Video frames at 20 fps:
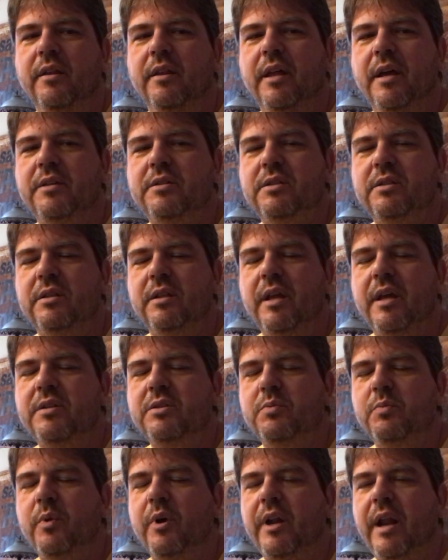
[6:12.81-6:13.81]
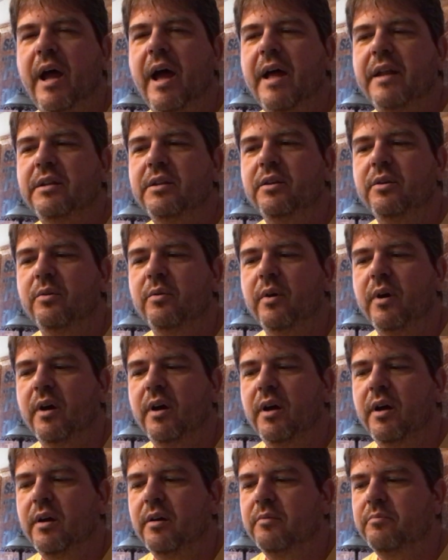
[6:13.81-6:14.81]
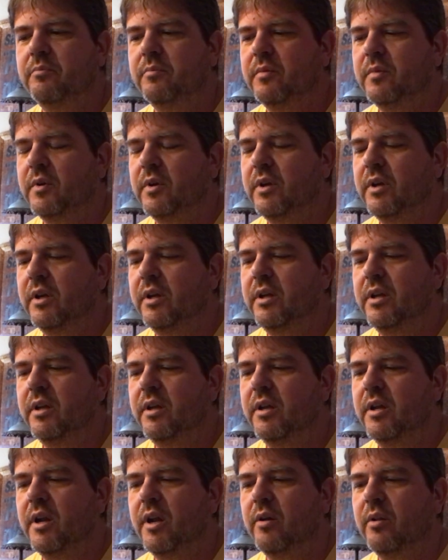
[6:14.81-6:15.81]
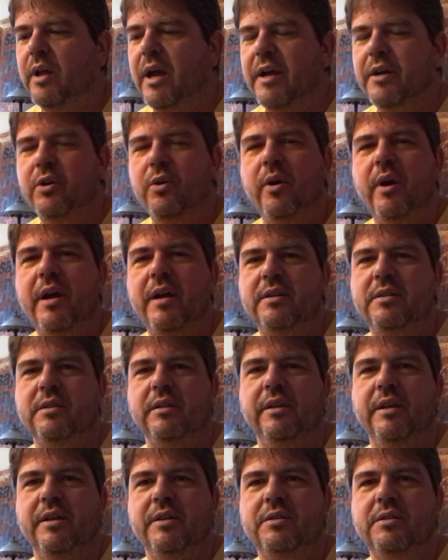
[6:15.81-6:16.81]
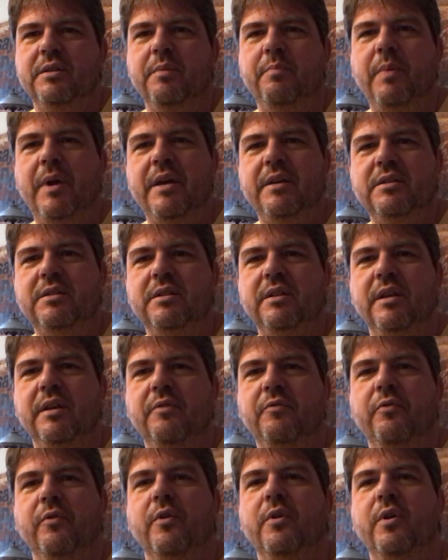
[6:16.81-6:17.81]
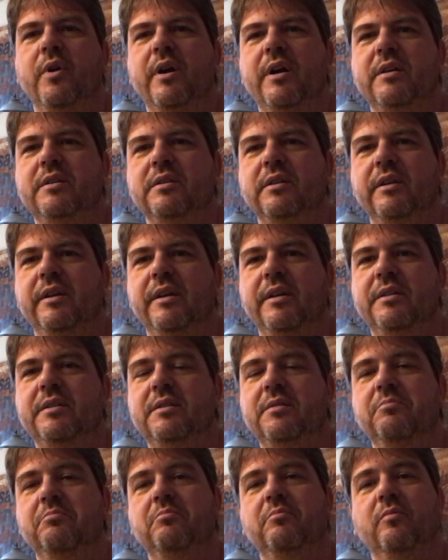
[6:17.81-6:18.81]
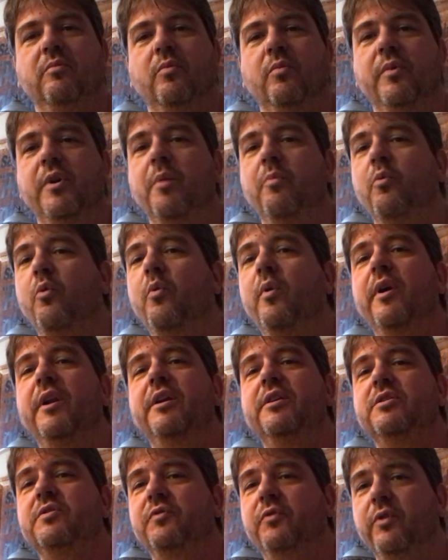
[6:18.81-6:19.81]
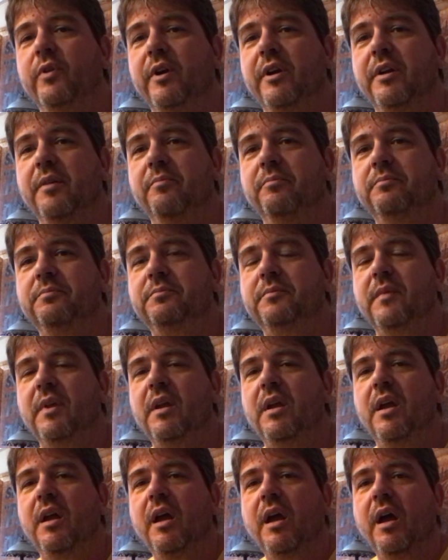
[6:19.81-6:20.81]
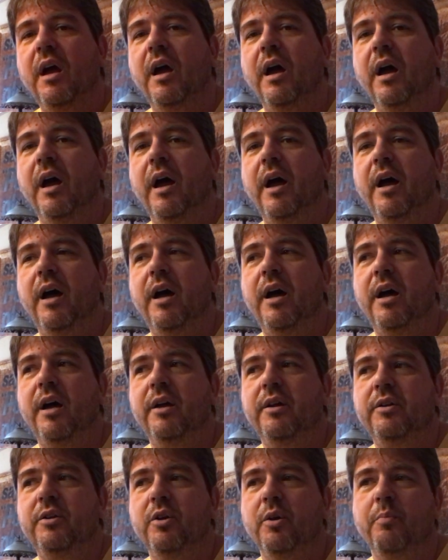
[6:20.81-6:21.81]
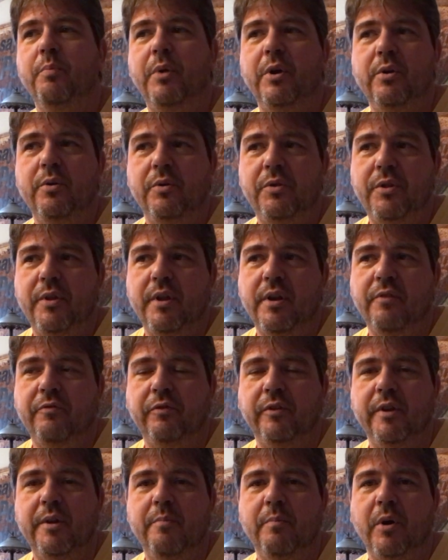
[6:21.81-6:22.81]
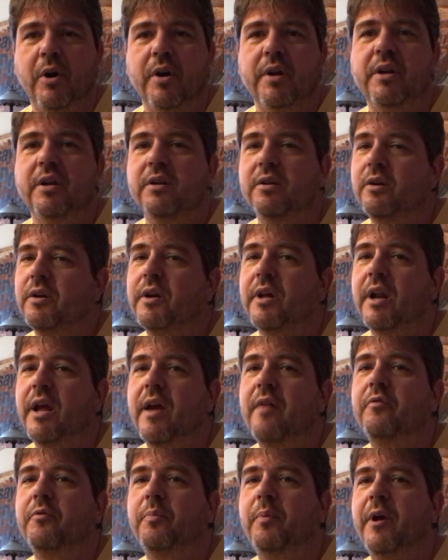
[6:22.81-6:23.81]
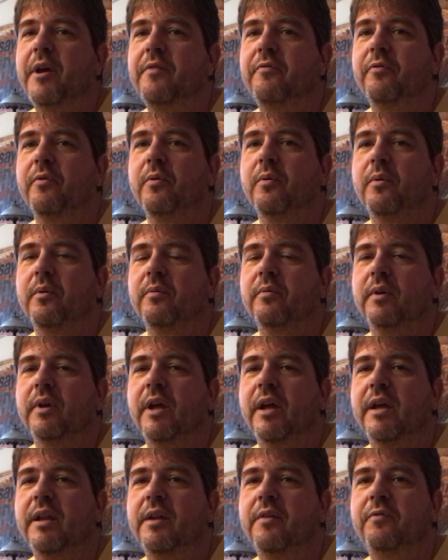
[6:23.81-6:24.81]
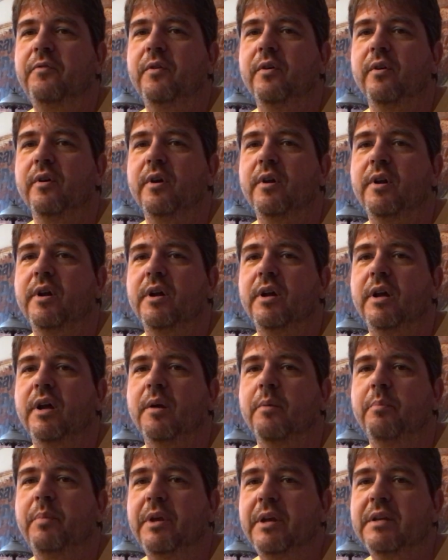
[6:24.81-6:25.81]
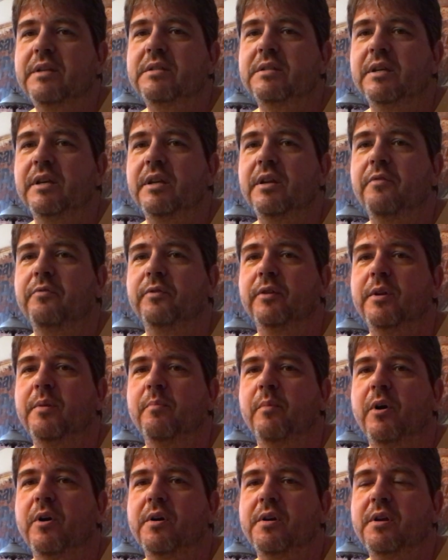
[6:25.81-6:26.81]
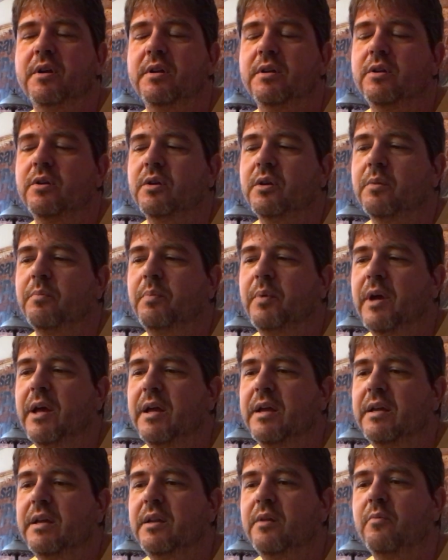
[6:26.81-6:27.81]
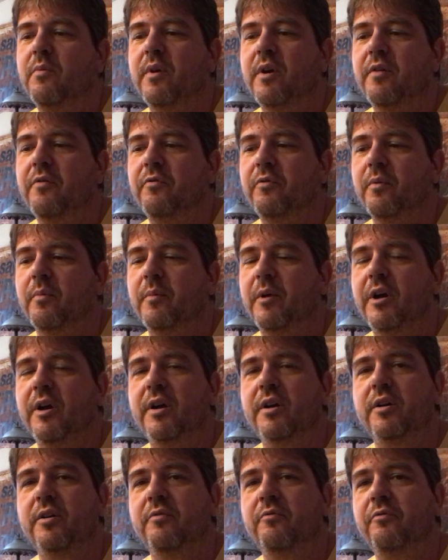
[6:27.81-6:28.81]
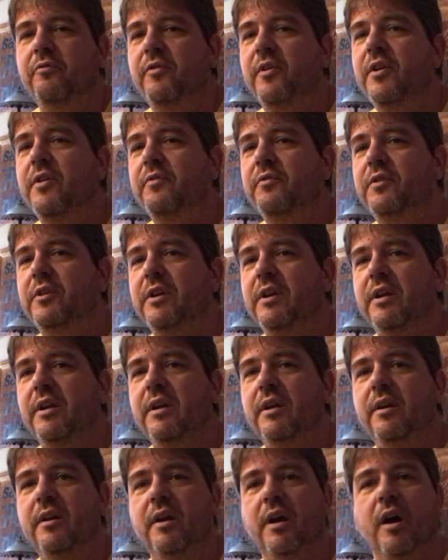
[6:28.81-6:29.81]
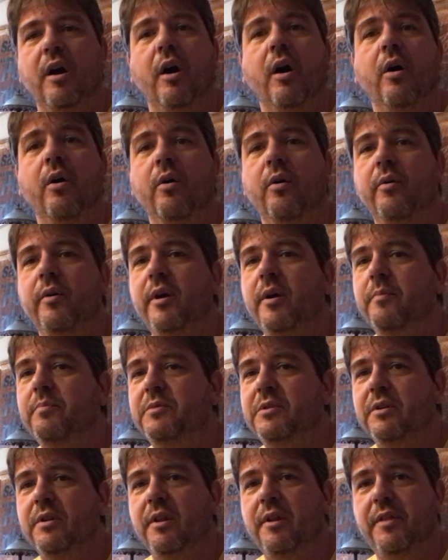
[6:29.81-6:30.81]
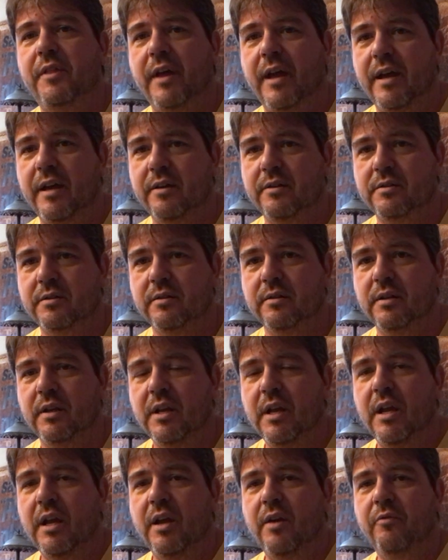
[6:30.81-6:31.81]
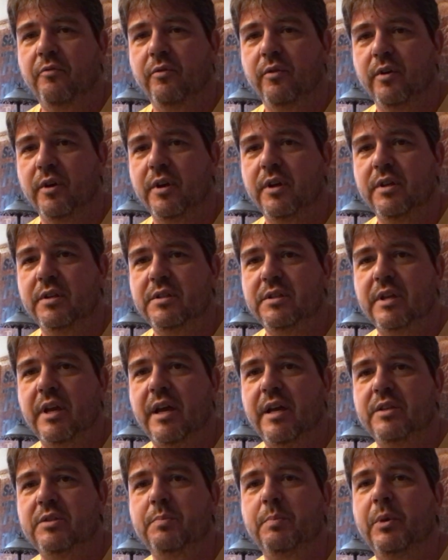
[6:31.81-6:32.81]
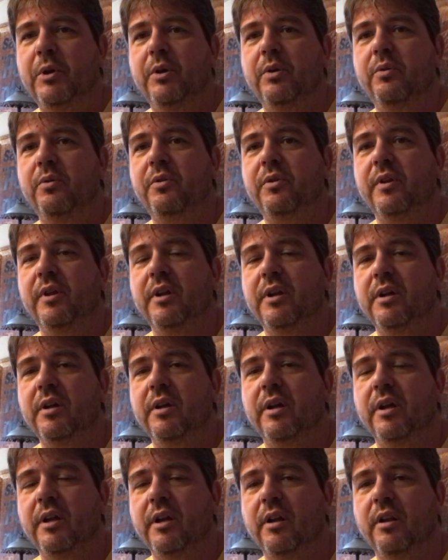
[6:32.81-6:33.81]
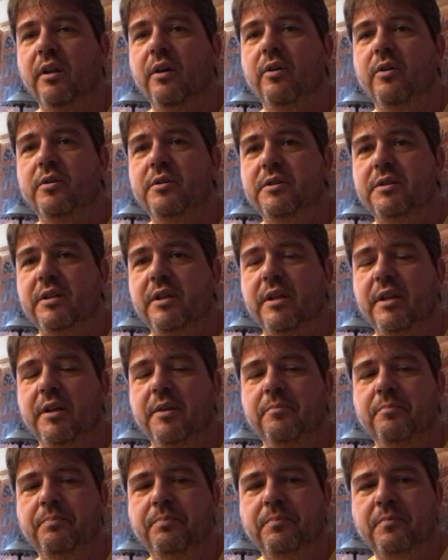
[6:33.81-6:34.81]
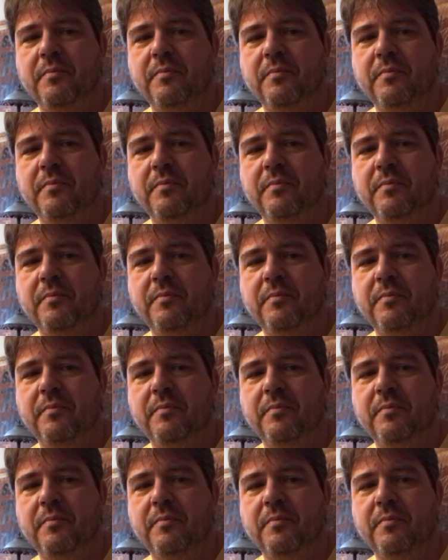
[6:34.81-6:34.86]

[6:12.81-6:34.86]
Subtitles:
that's what I do. Like Craigslist, the best thing for Craigslist, number one, it's free. Your booth at a flea market, you're going to have to pay for. And if you're at a big city flea market, you could pay anywhere from $150 on up to $1,000 for a good sized booth in a large city.